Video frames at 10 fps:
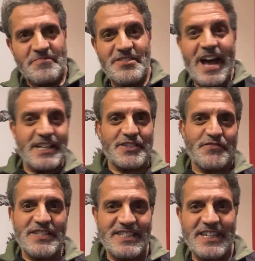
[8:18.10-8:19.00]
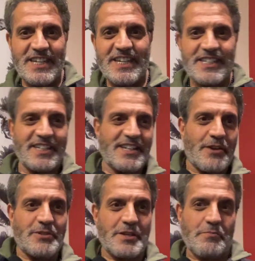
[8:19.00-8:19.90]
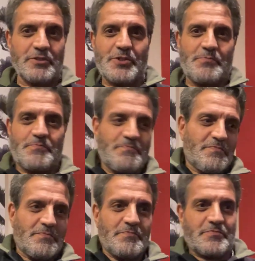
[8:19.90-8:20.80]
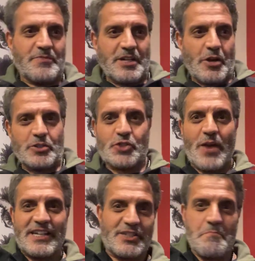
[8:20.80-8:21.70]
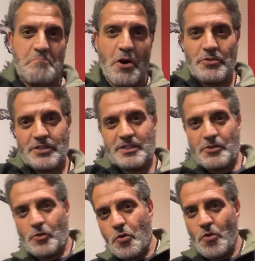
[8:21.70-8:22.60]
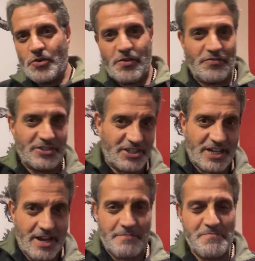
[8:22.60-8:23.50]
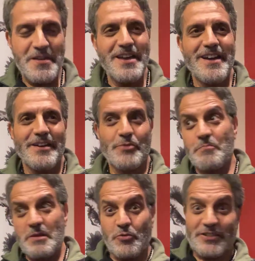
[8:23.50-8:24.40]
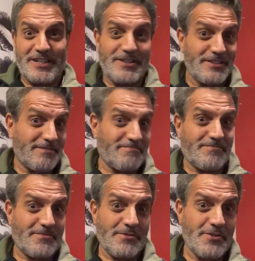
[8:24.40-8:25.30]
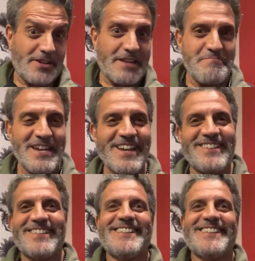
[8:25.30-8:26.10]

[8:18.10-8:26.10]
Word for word: nice physique and I was able to, you know, strike some poses in the corner of the gym and when people didn't look at me.